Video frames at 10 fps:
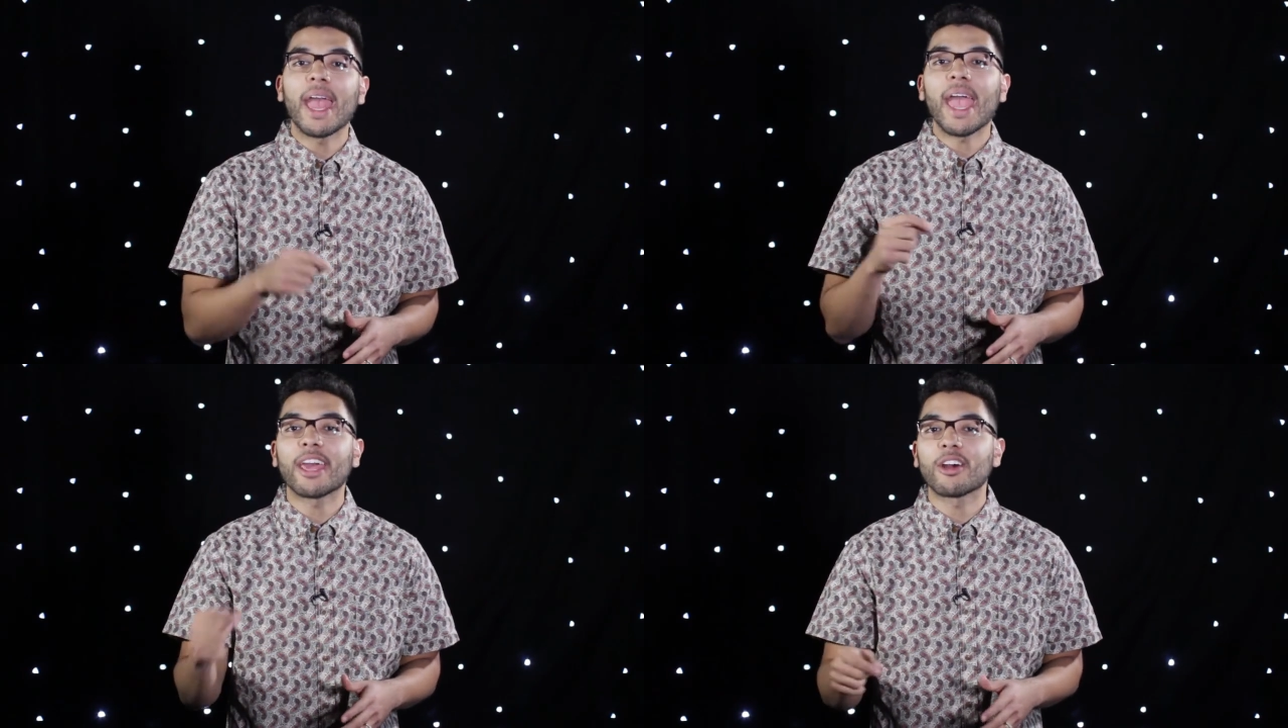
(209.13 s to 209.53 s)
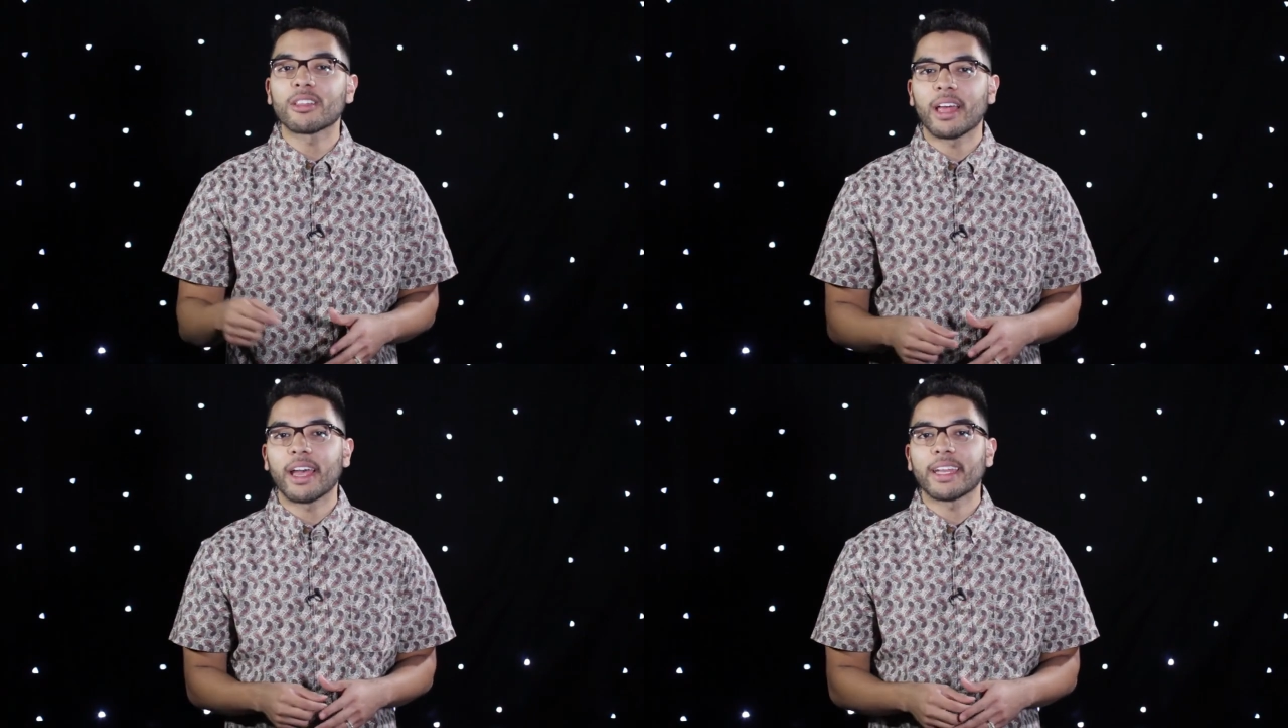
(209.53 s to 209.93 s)
and
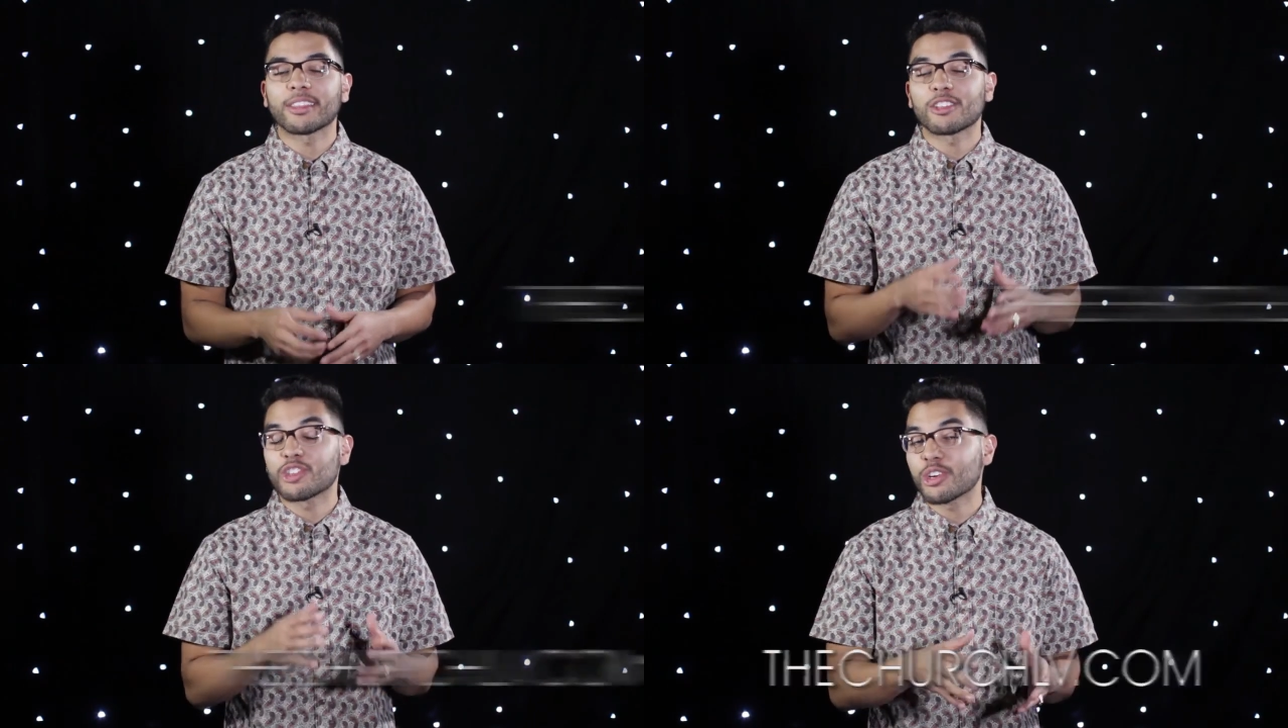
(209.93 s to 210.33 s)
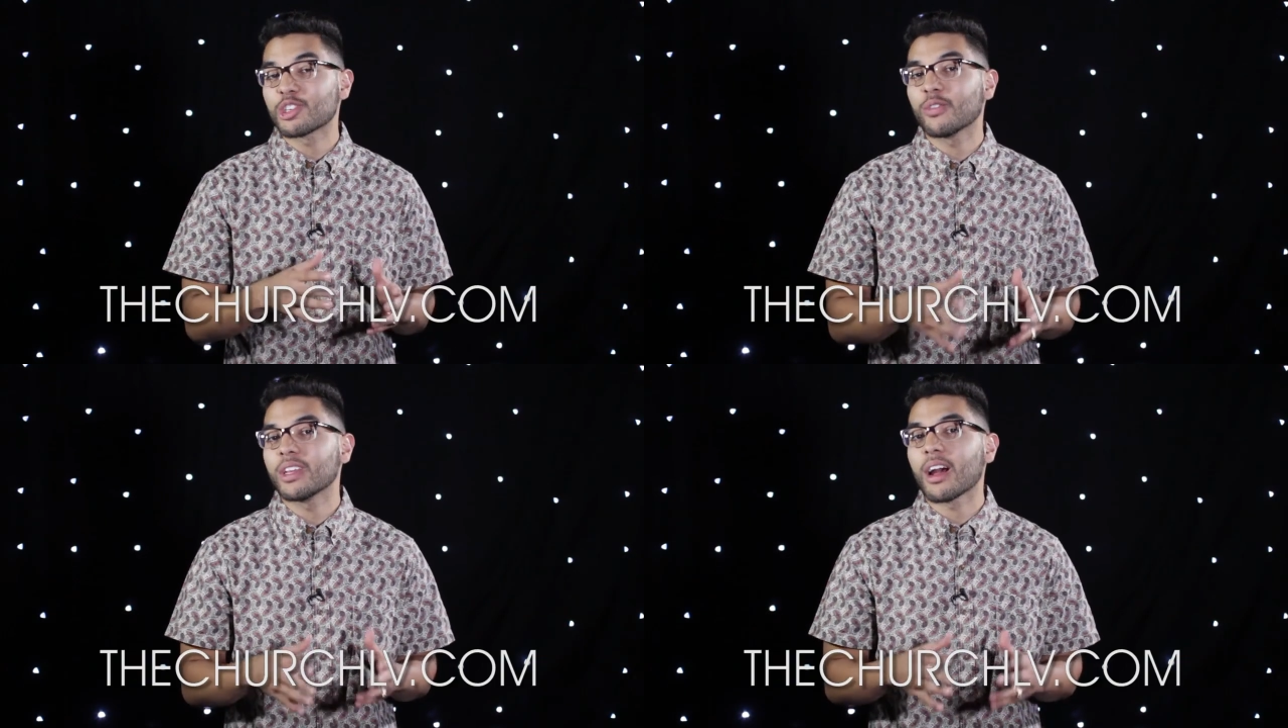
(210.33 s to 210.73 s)
online at the church
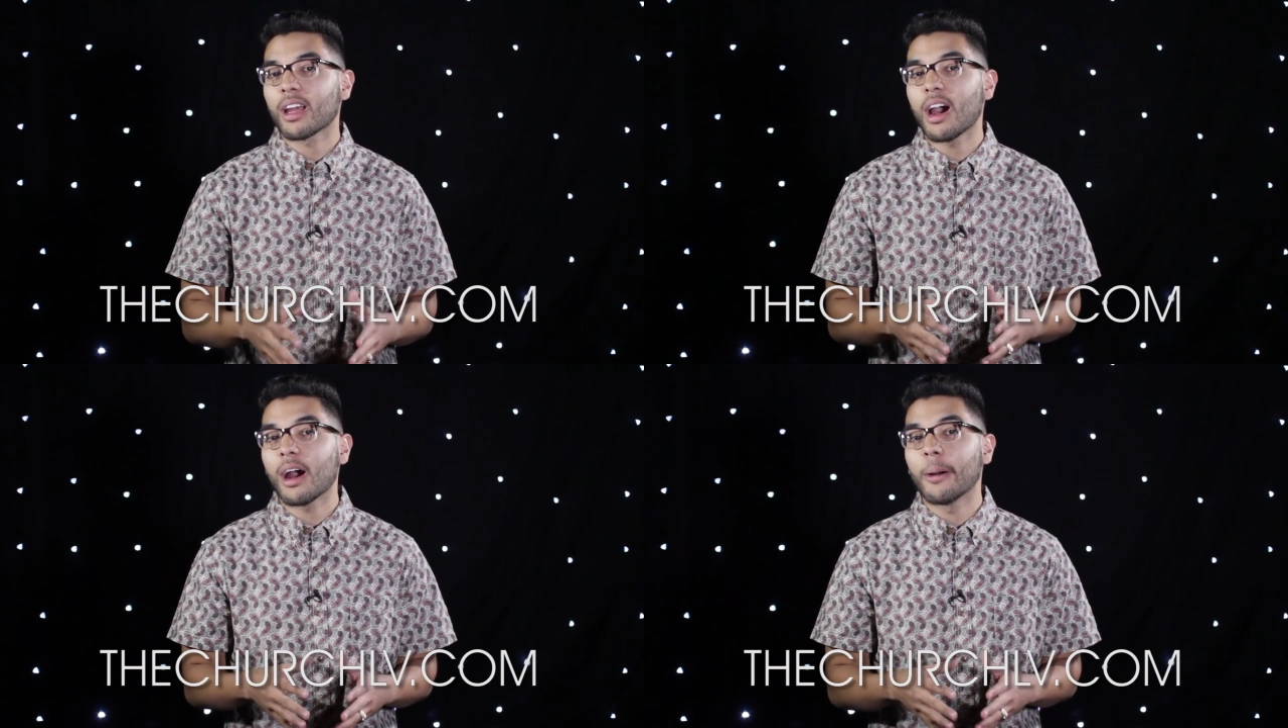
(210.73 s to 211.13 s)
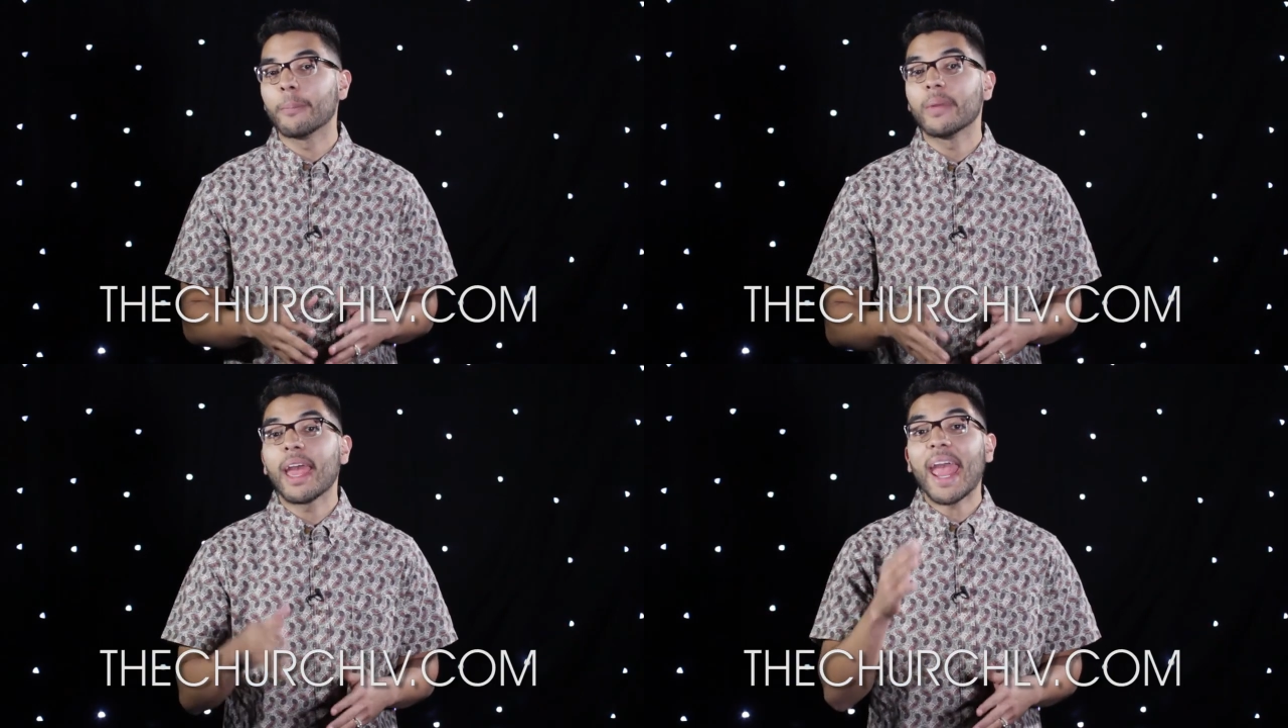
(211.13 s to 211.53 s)
L V dot com
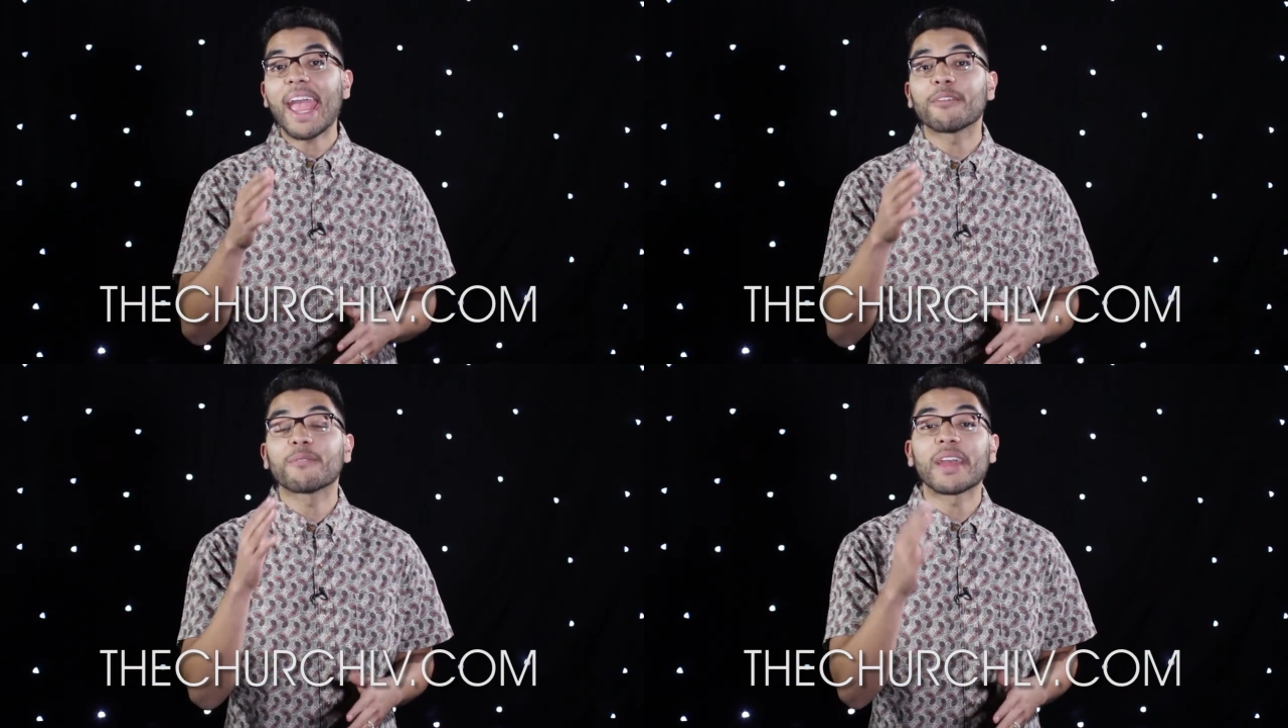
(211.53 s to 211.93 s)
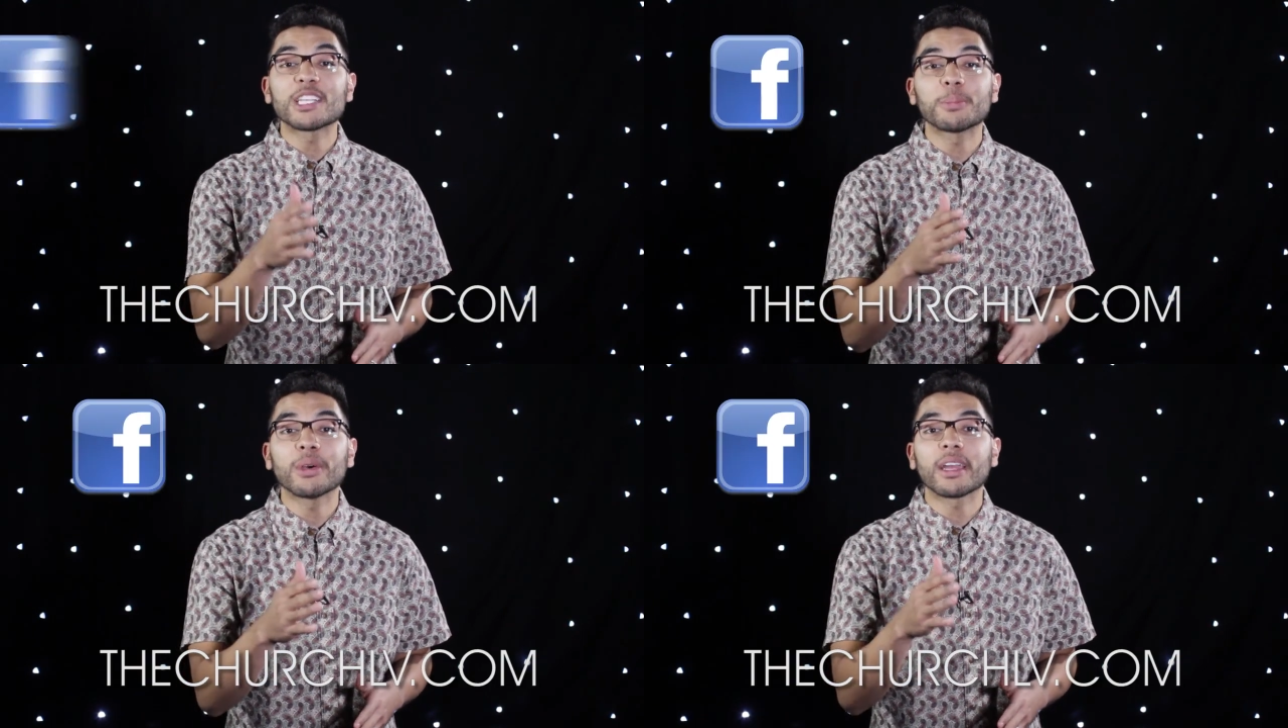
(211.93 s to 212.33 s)
and
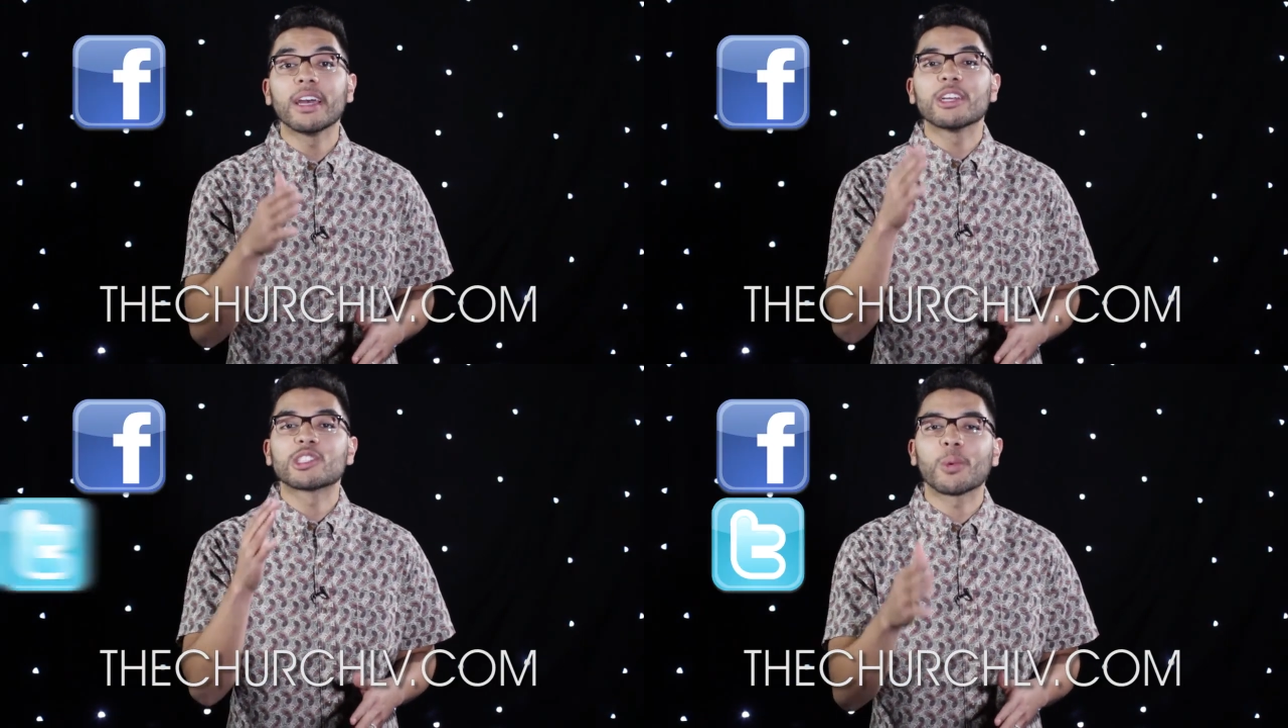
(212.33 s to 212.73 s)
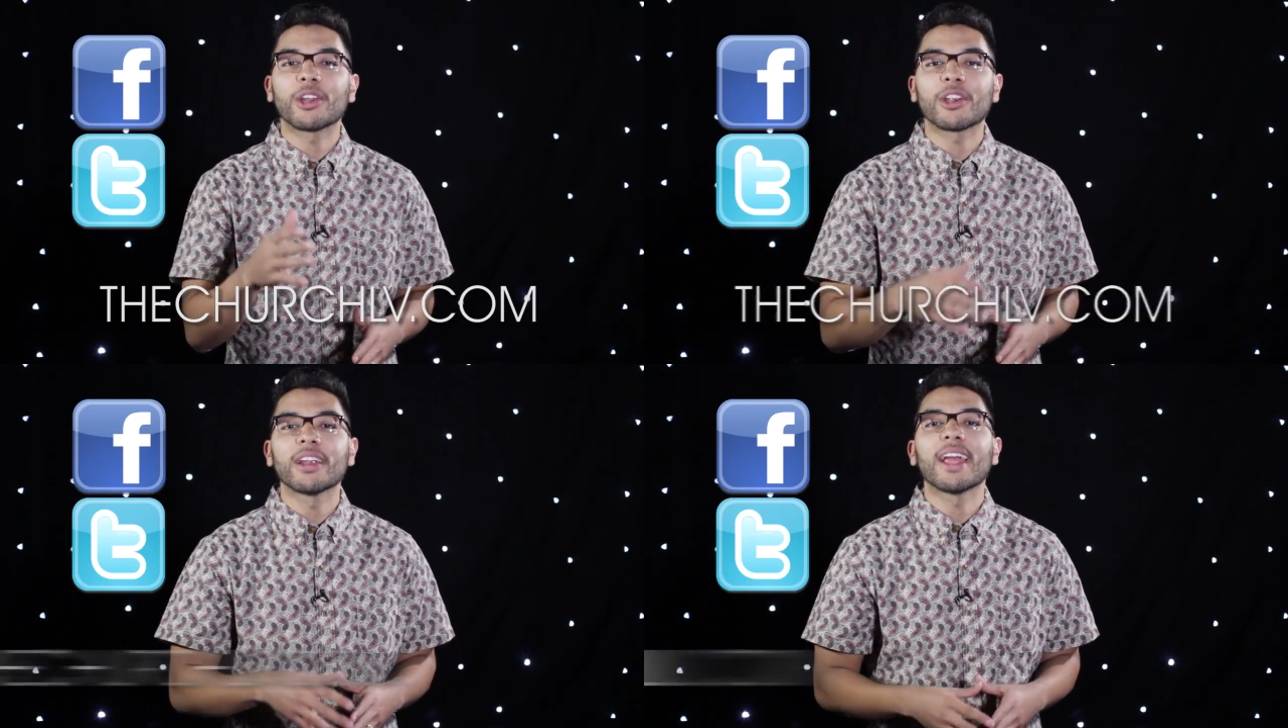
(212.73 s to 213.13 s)
Facebook,
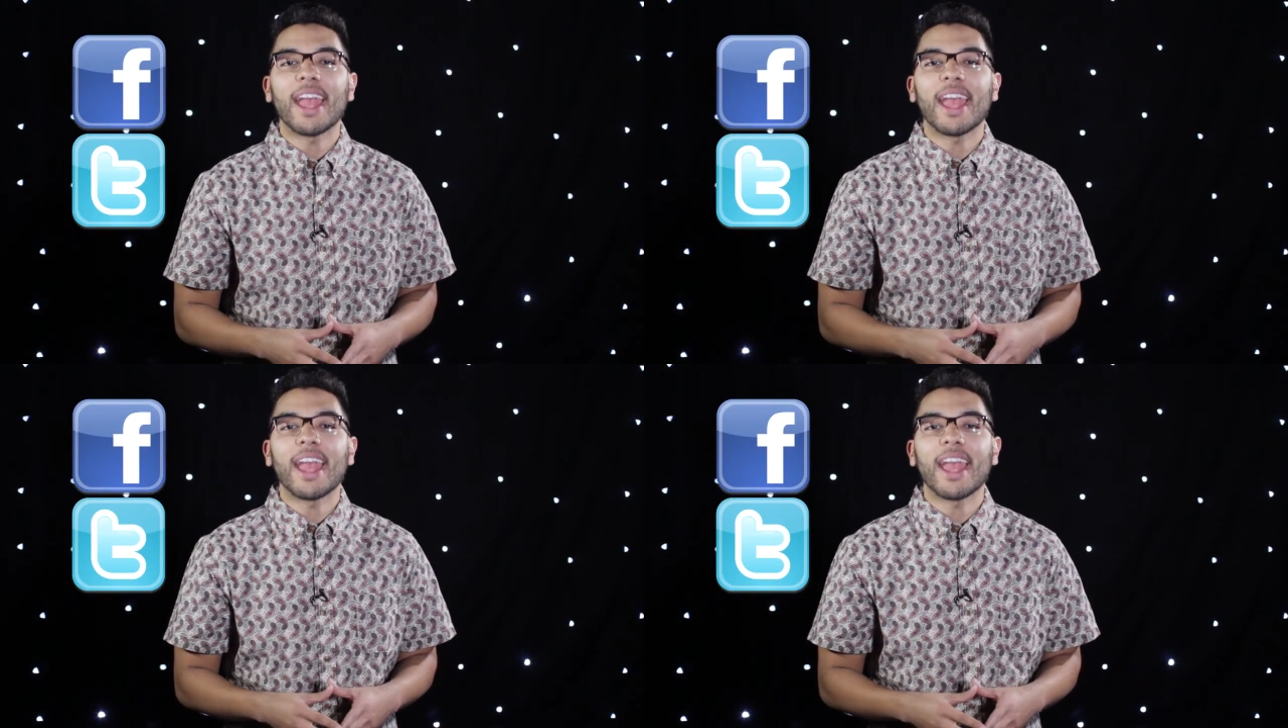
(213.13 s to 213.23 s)
Twitter,